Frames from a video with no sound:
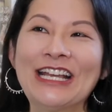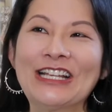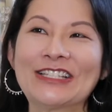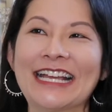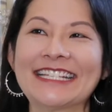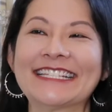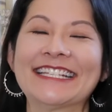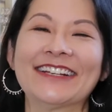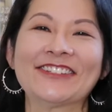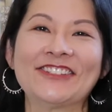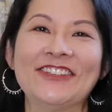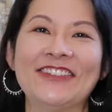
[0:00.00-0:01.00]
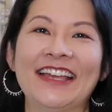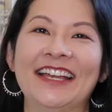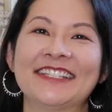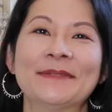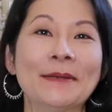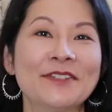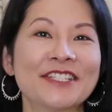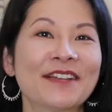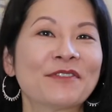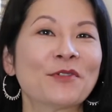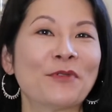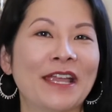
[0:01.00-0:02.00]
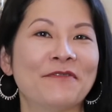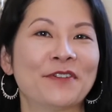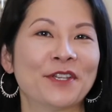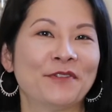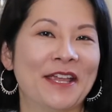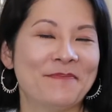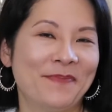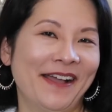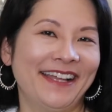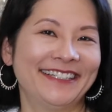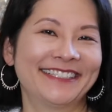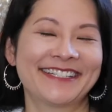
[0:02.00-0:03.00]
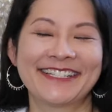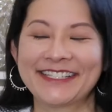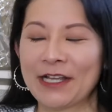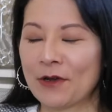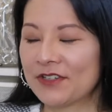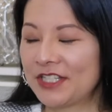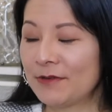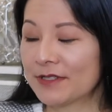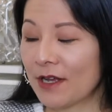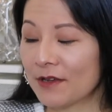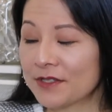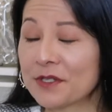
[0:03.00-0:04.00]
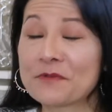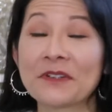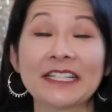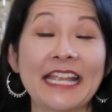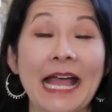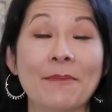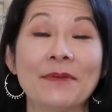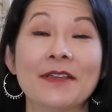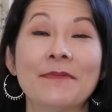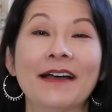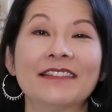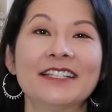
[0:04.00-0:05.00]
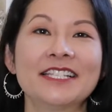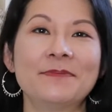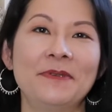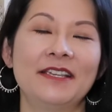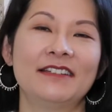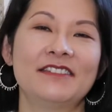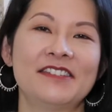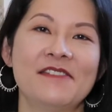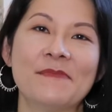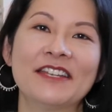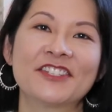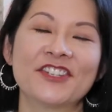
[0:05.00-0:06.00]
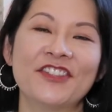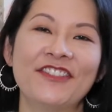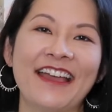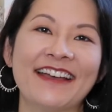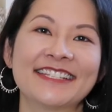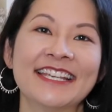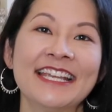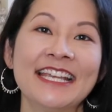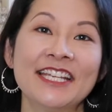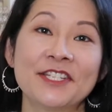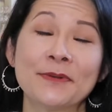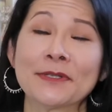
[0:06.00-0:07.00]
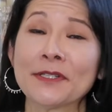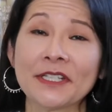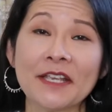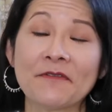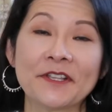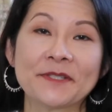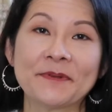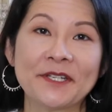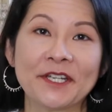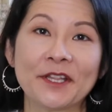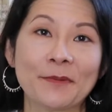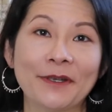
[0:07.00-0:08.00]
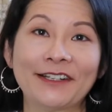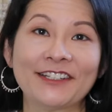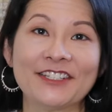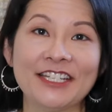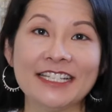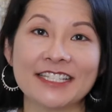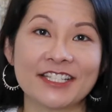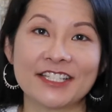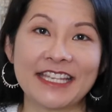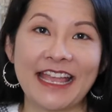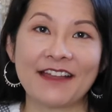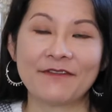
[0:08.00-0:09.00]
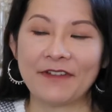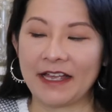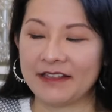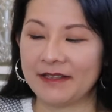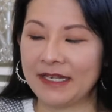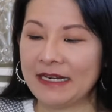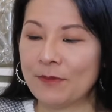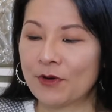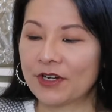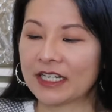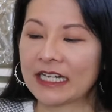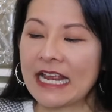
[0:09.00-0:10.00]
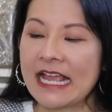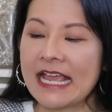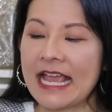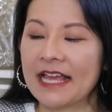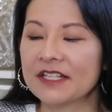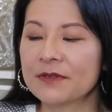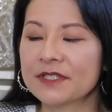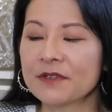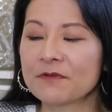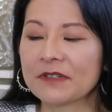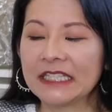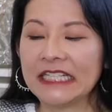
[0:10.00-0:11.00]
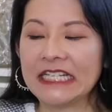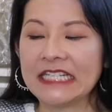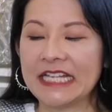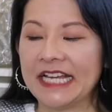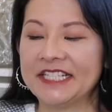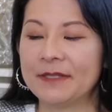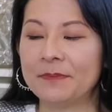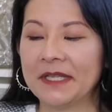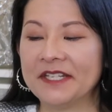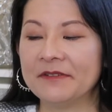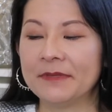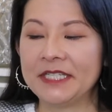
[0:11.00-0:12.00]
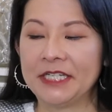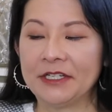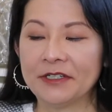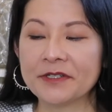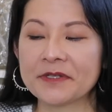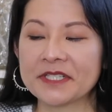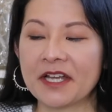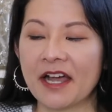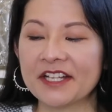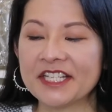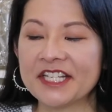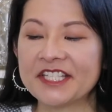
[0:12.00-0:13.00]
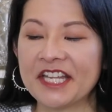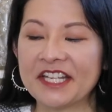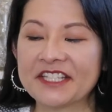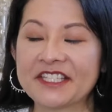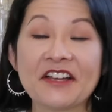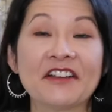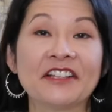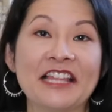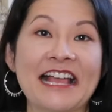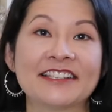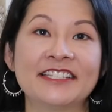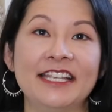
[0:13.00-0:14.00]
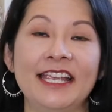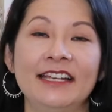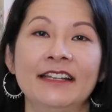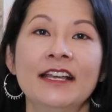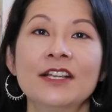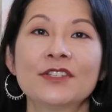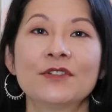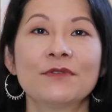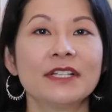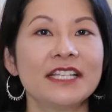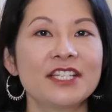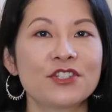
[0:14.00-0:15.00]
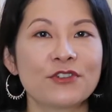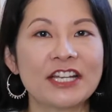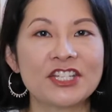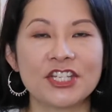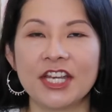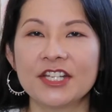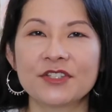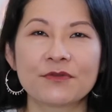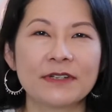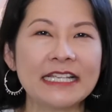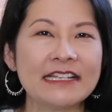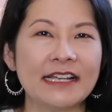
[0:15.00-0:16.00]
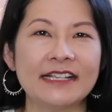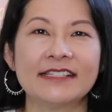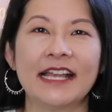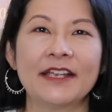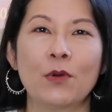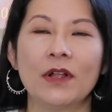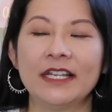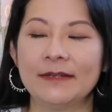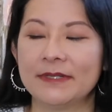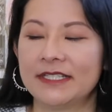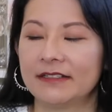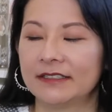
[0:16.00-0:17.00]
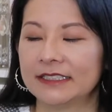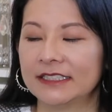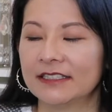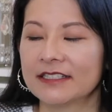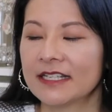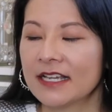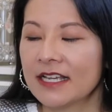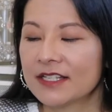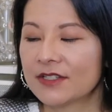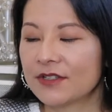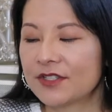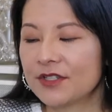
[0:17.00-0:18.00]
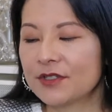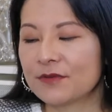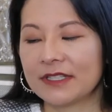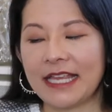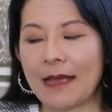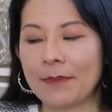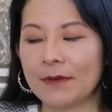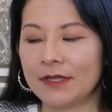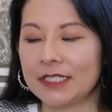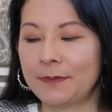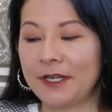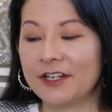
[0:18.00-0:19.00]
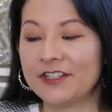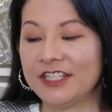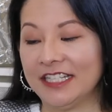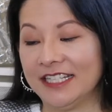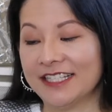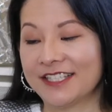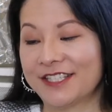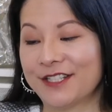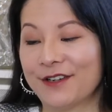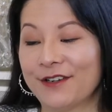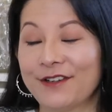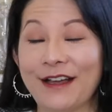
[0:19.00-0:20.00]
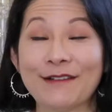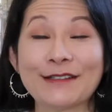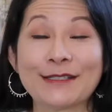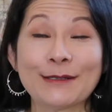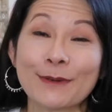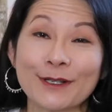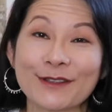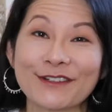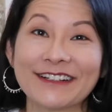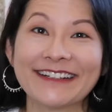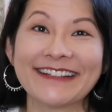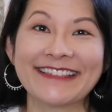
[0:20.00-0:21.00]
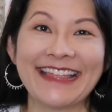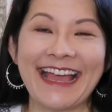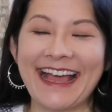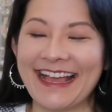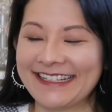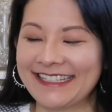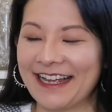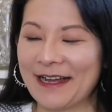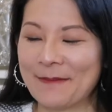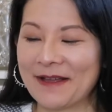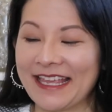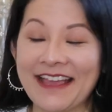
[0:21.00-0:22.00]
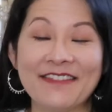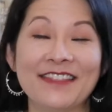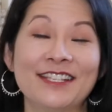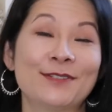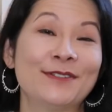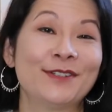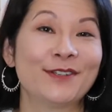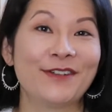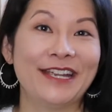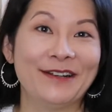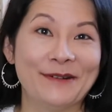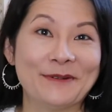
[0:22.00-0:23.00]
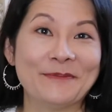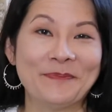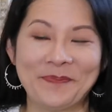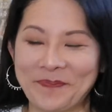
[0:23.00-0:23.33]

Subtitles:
So that just tells you that sometimes you just have to wait for the right buyer. So she was also really happy about this because she had mentioned that she was looking for this particular pair of jeans and just can't find them anymore. And this was a really nice blend of materials. It was cotton, tencel, elastane. So really stretchy, just really nice high quality materials. So she was really happy with these pair of jeans. So I was super thrilled that, again, this went to a great home.